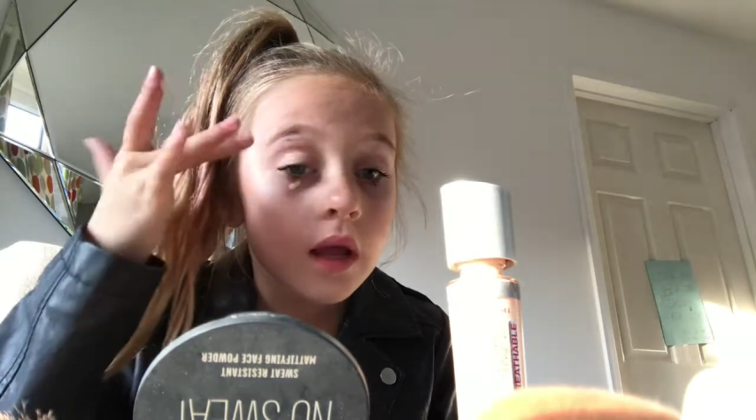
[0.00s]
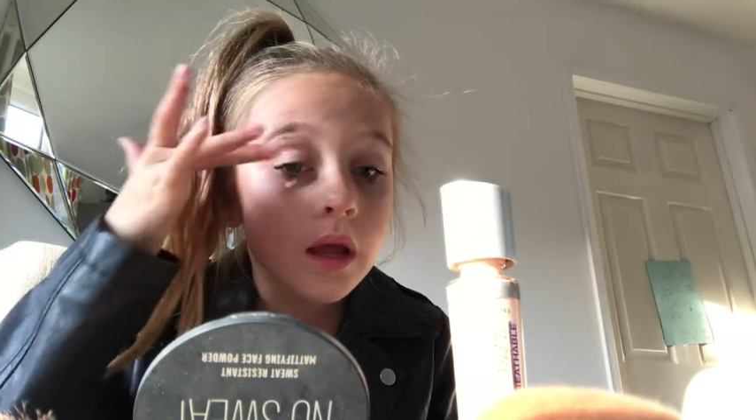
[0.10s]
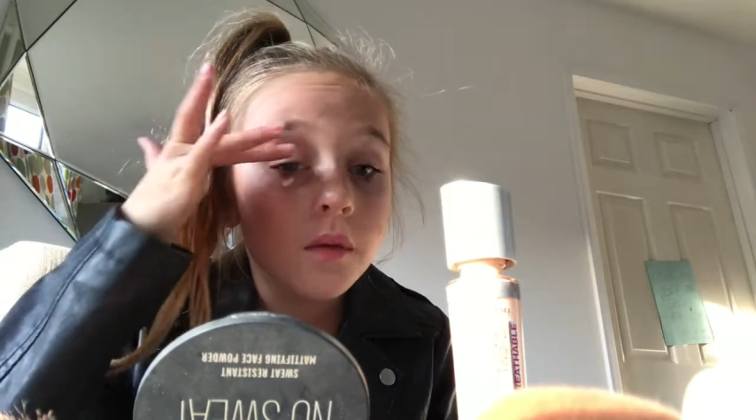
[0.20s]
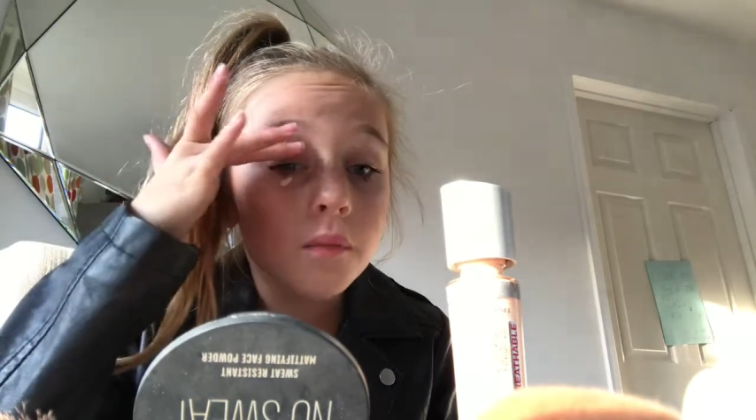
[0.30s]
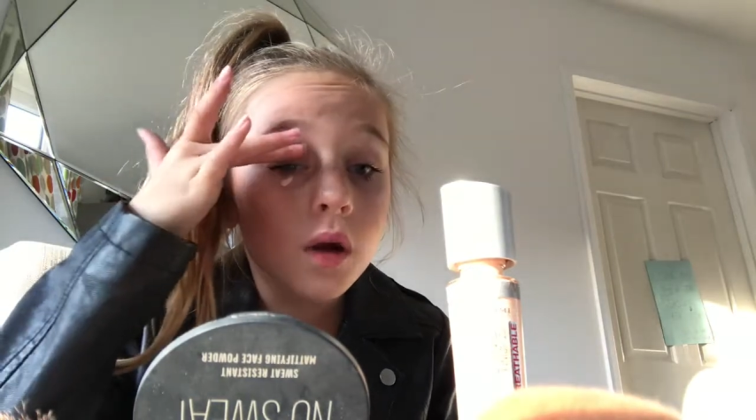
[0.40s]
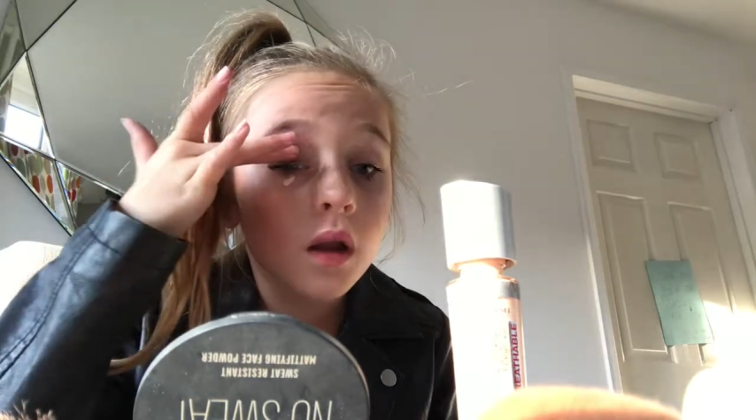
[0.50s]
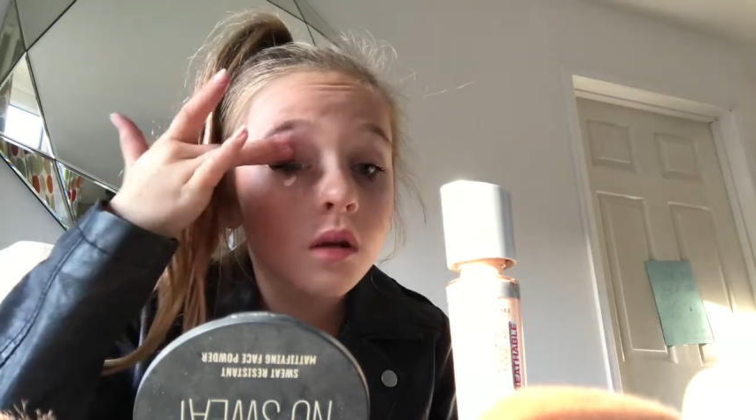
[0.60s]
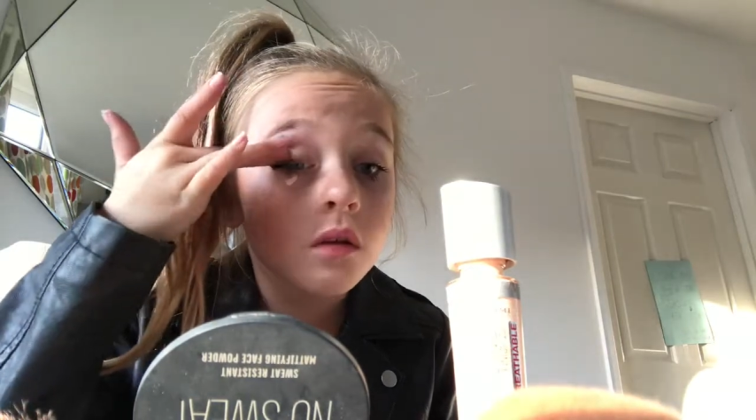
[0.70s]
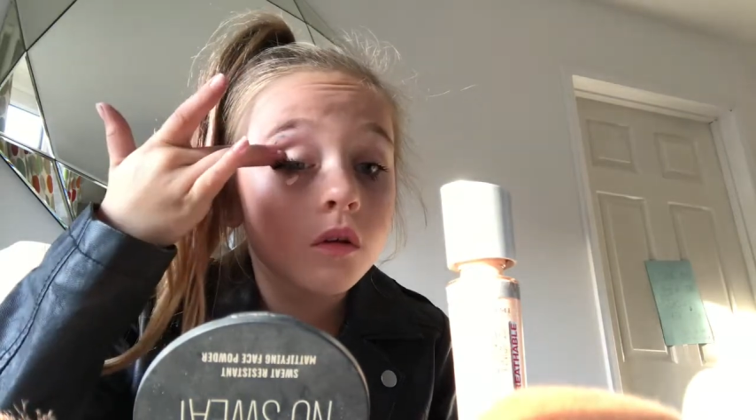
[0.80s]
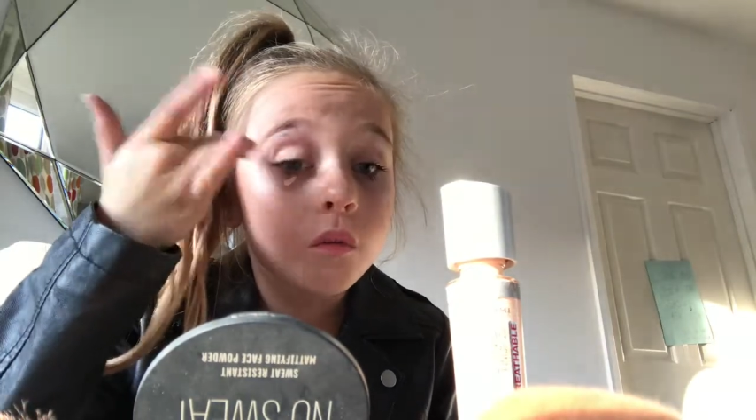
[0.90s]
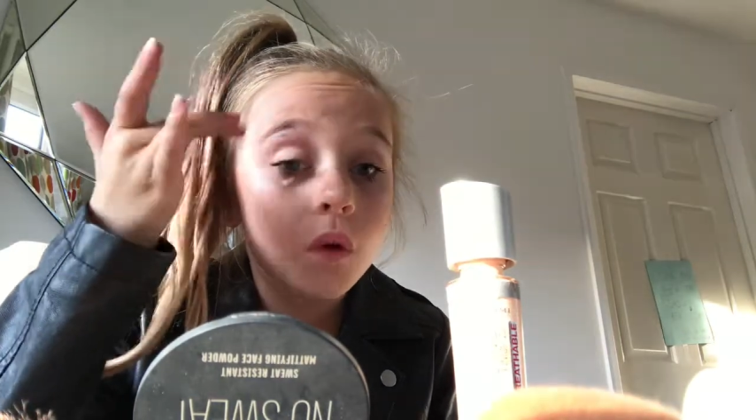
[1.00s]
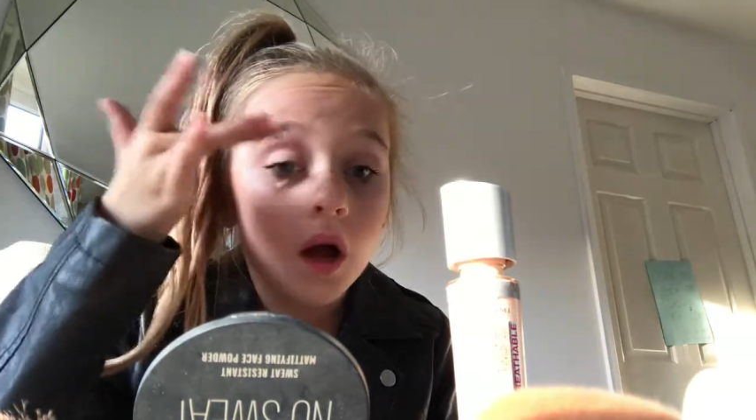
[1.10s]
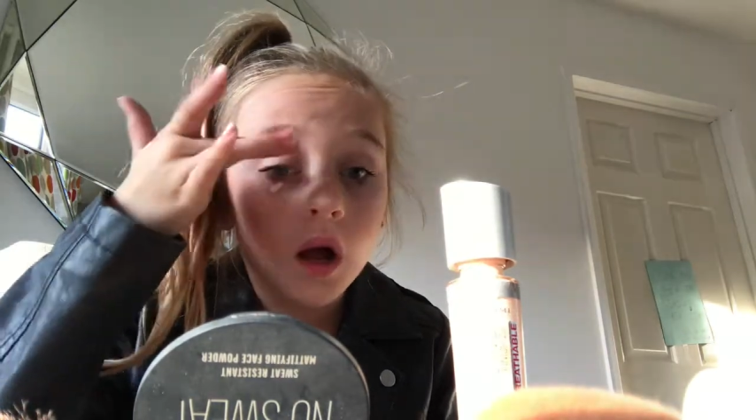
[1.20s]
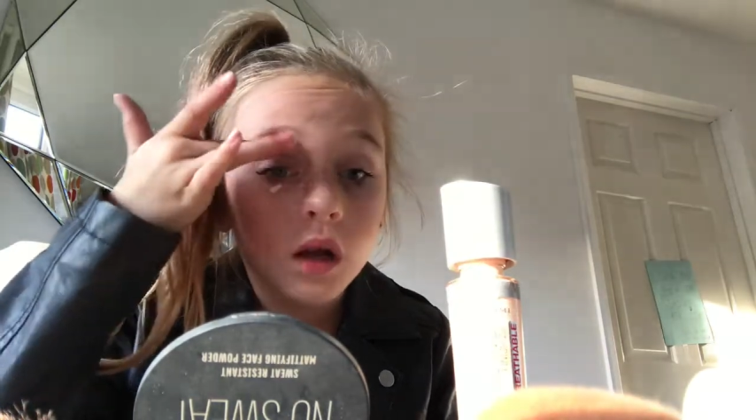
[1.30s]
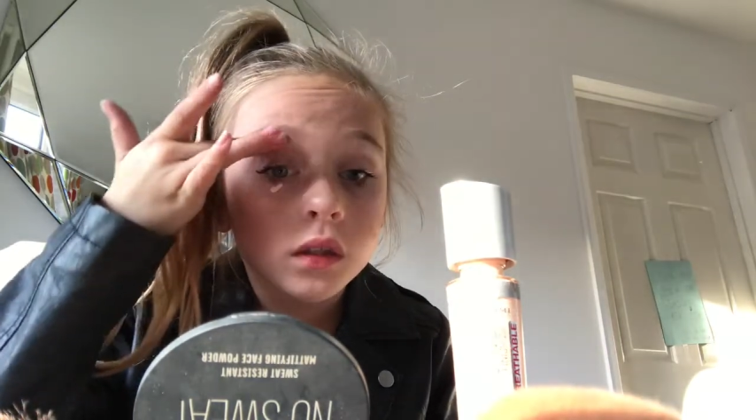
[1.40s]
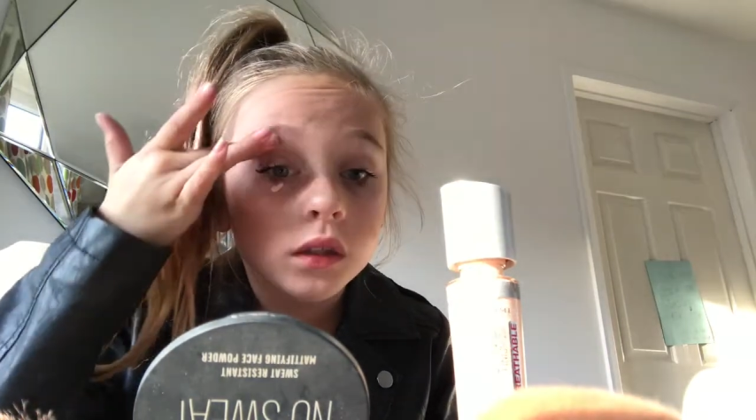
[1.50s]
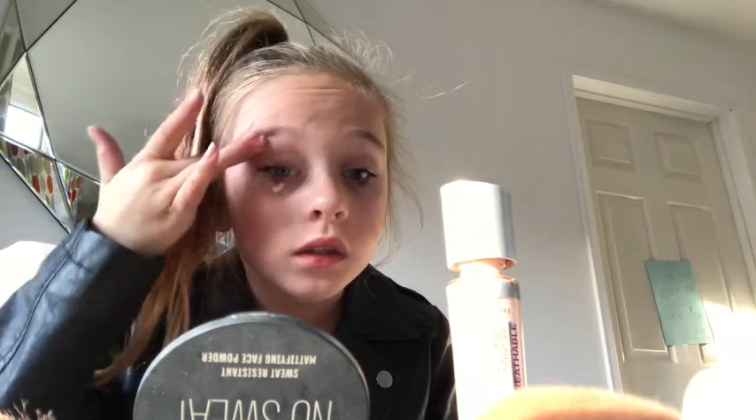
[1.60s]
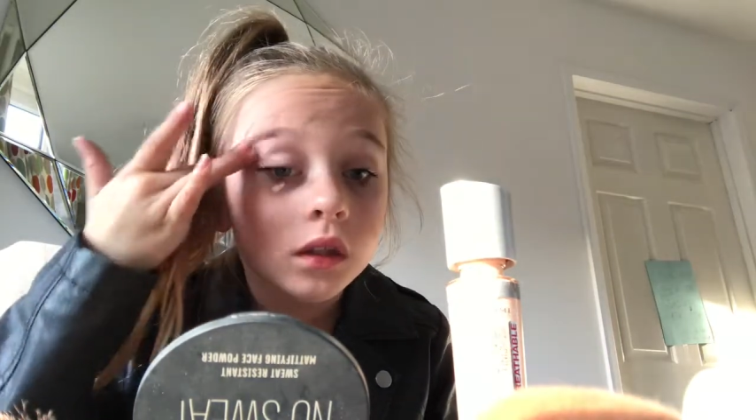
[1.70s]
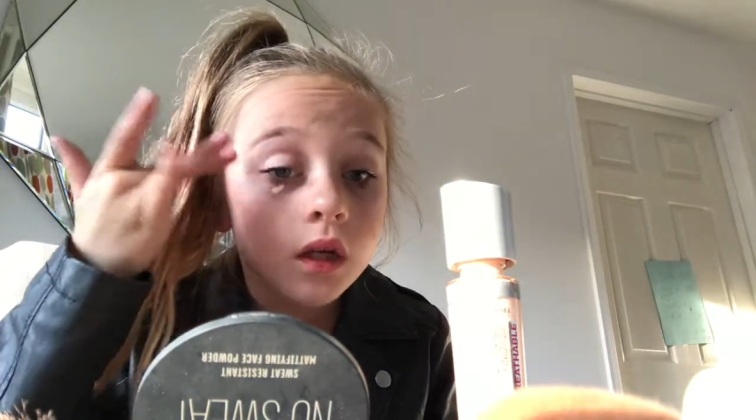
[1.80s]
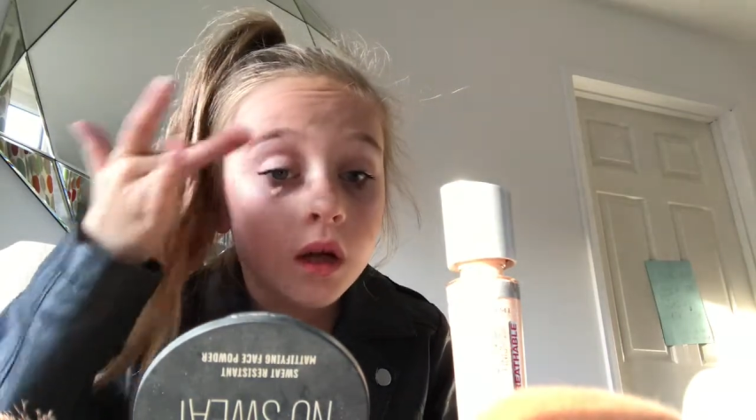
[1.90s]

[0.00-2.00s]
It might look worse,